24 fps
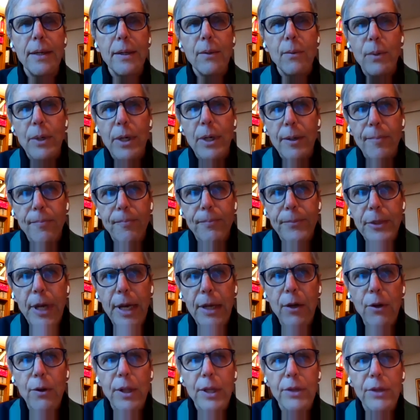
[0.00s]
Well,
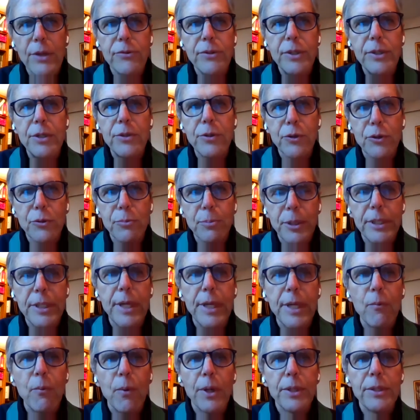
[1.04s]
not only as teachers, but
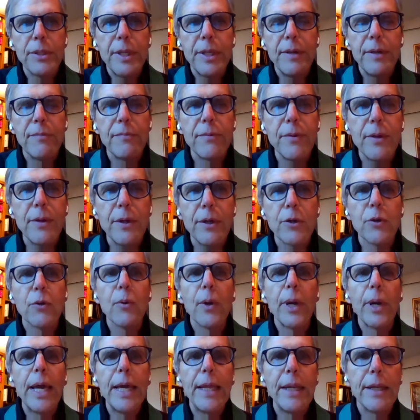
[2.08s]
then what they've
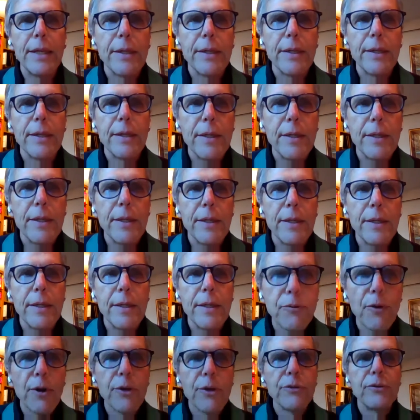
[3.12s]
created as
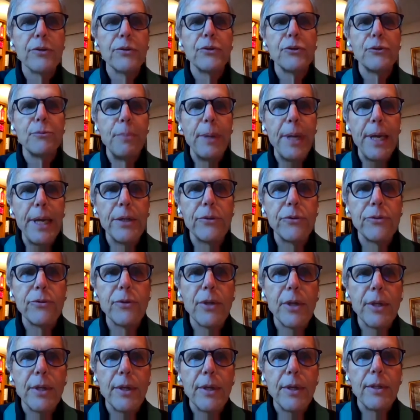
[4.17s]
far as this space,
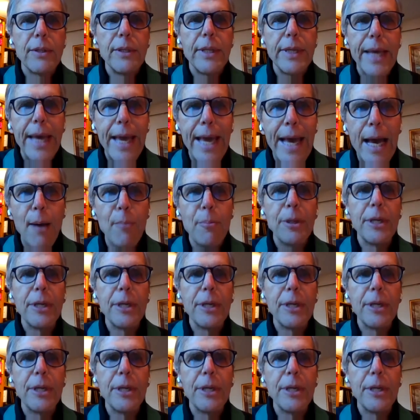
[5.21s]
the Abbey.